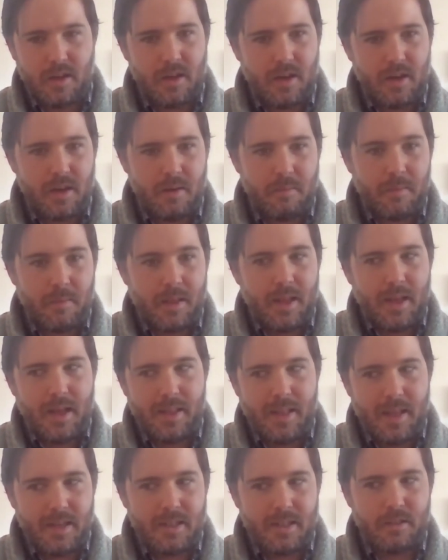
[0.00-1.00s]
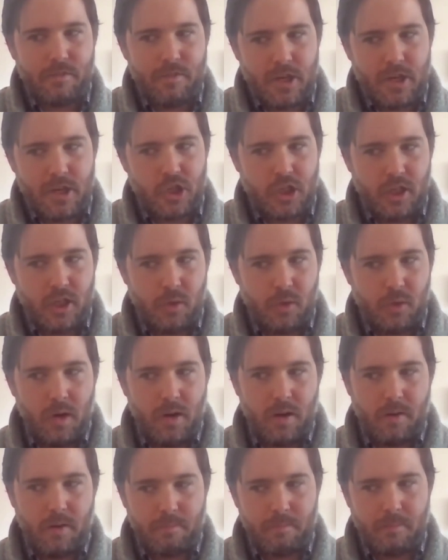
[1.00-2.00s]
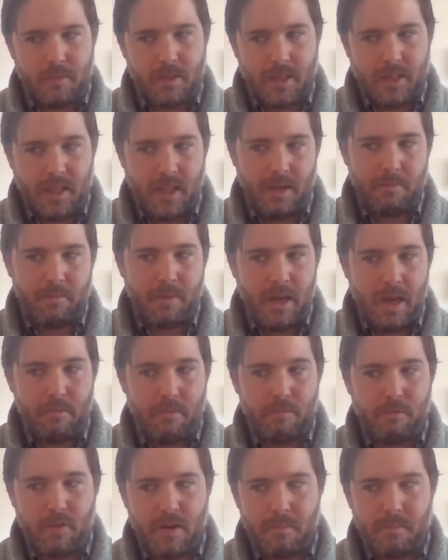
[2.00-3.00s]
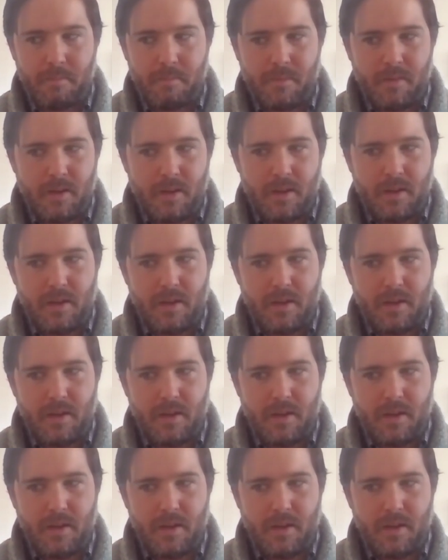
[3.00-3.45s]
And that is eventually where the claim came from,